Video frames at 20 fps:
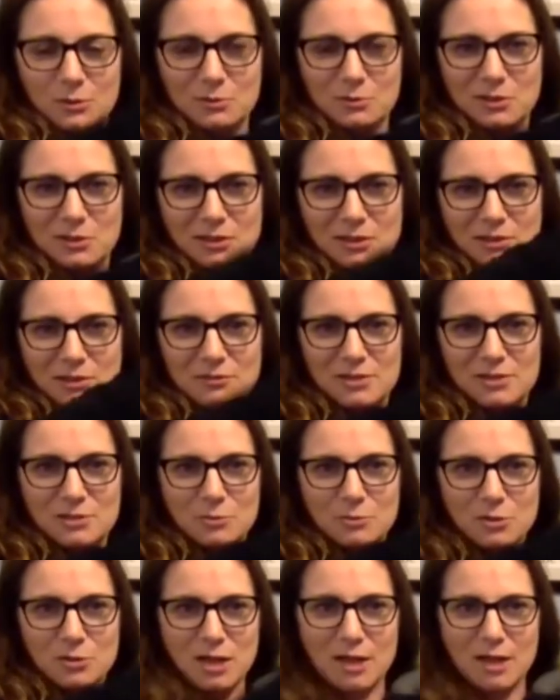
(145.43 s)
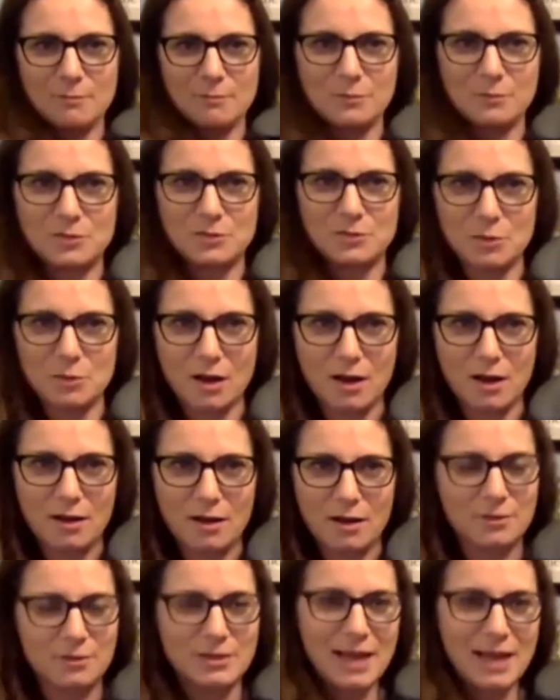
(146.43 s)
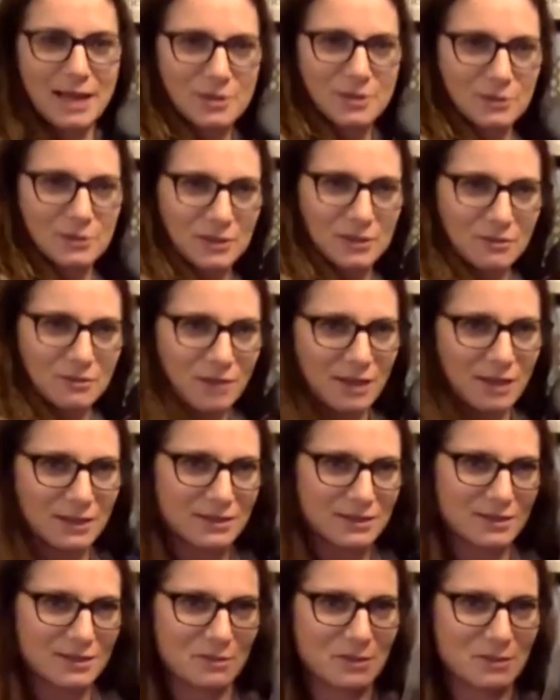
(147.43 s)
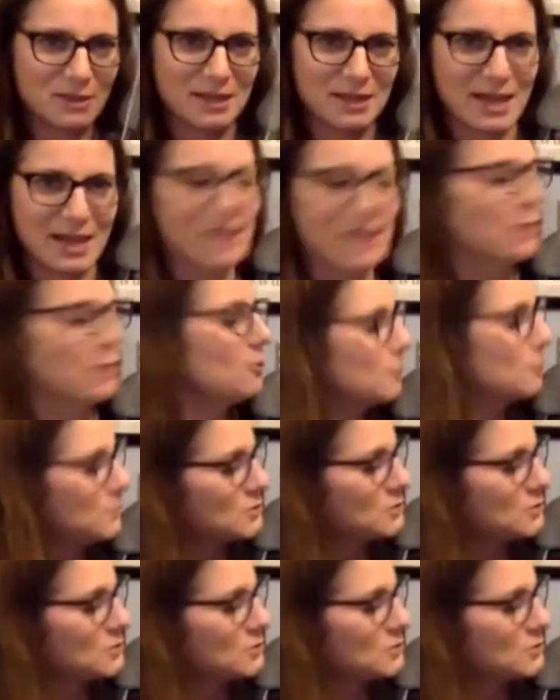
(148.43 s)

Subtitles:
It'll be the invisible chop. So naturally the violin's going to be at an angle.